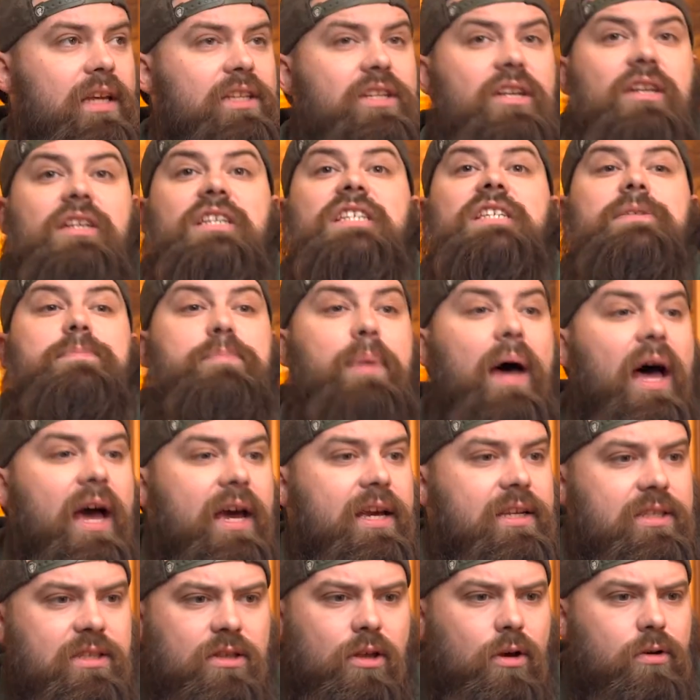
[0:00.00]
and to
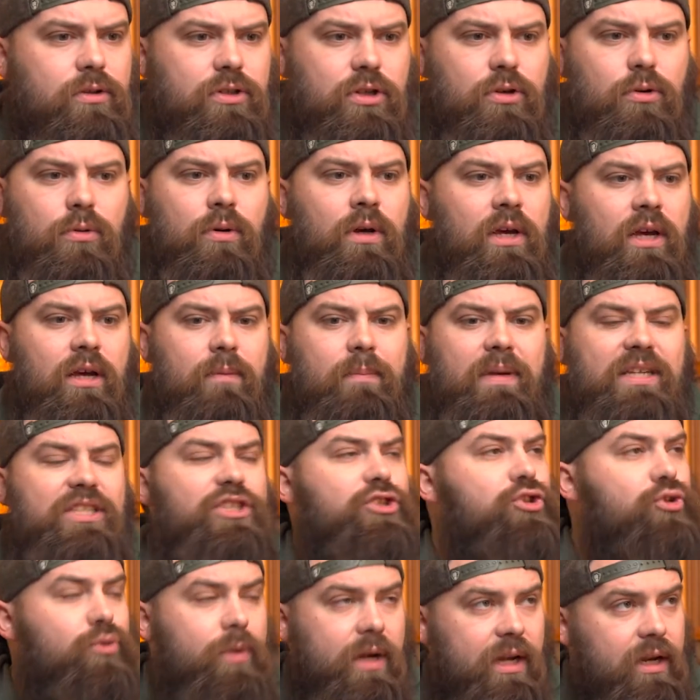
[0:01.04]
despise those who
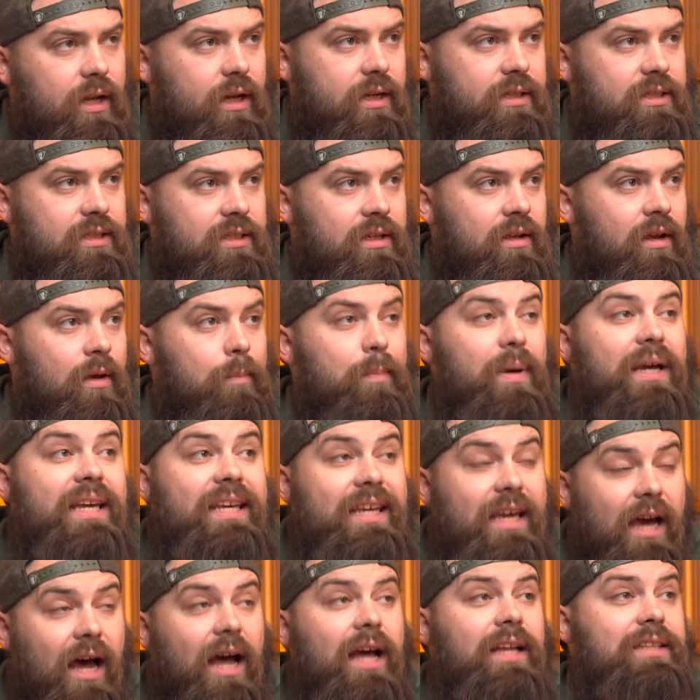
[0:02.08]
mistreat us.
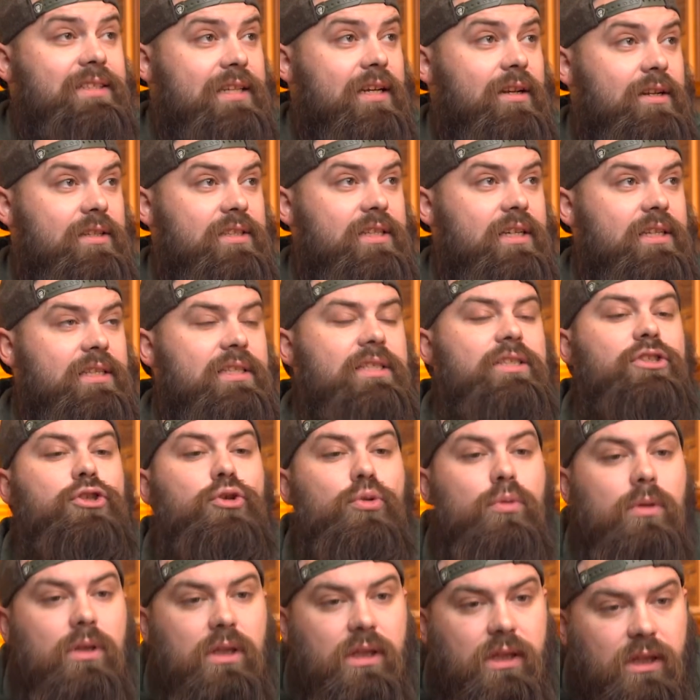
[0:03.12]
But God tells us
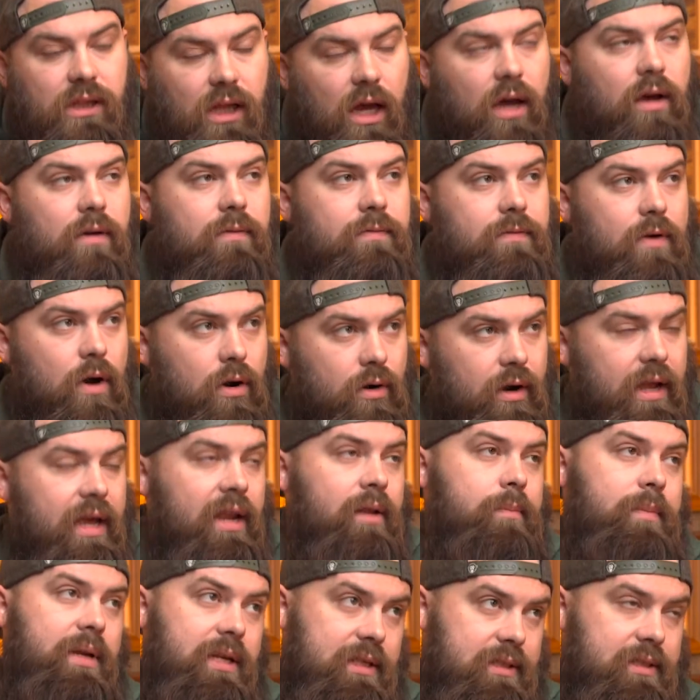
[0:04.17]
to love our
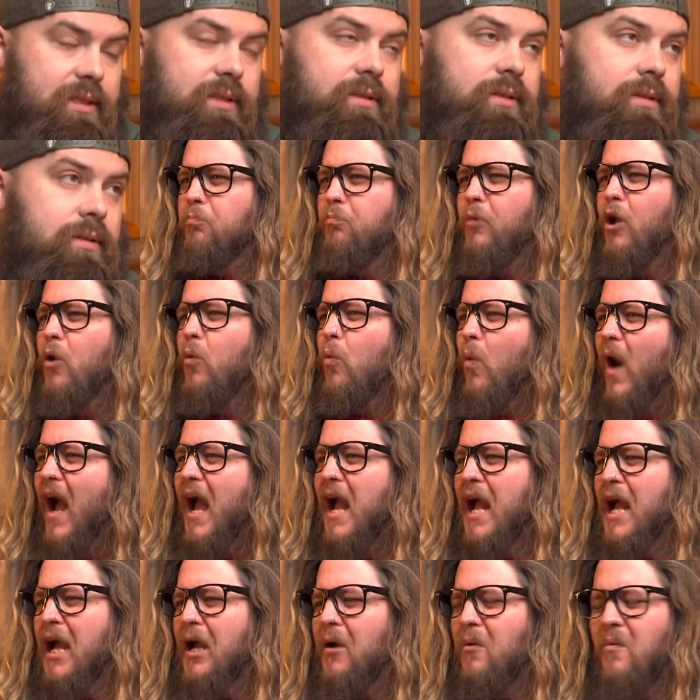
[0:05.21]
enemies. But
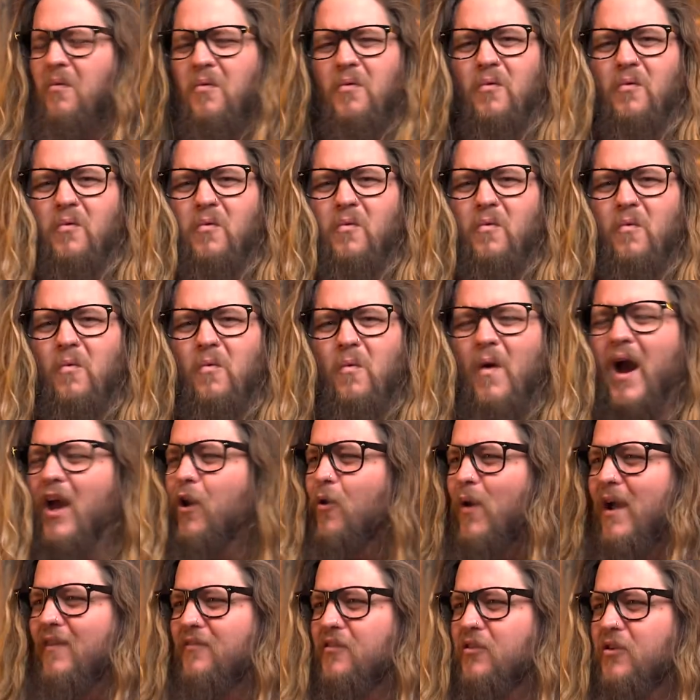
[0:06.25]
why? Why
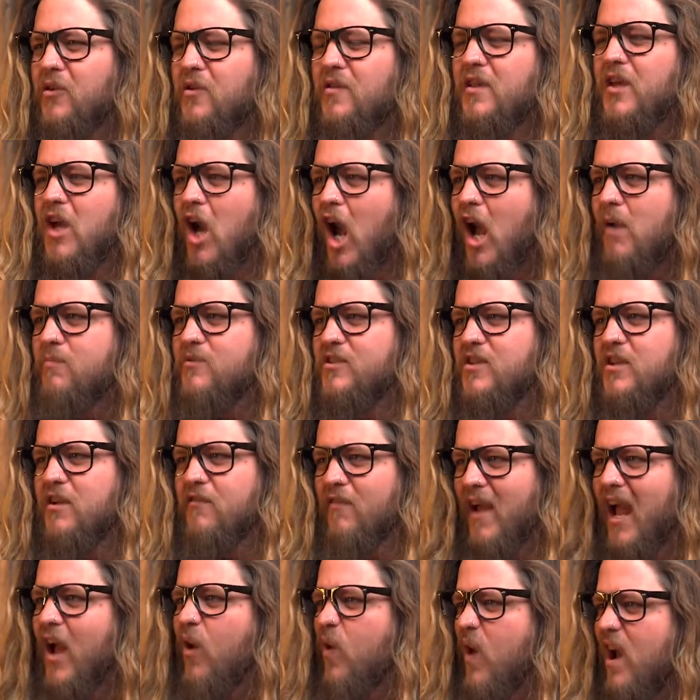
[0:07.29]
do I have to do the opposite
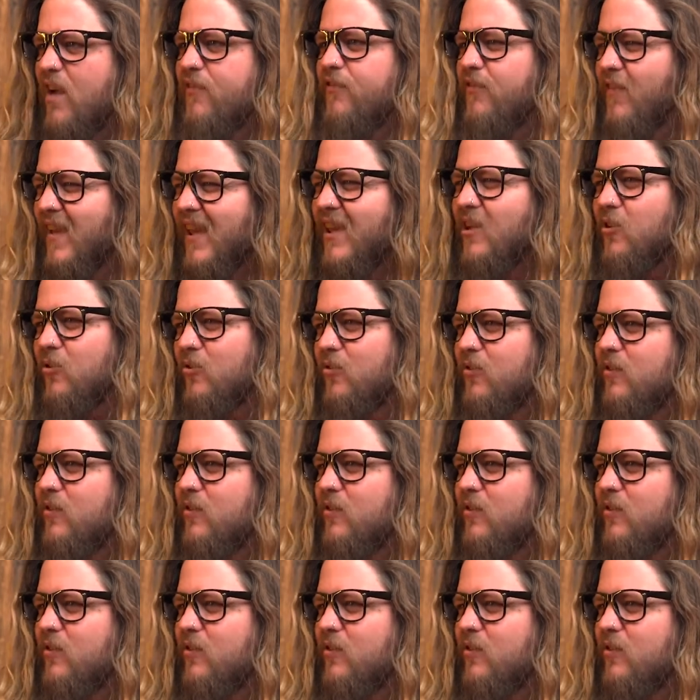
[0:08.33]
of how I feel?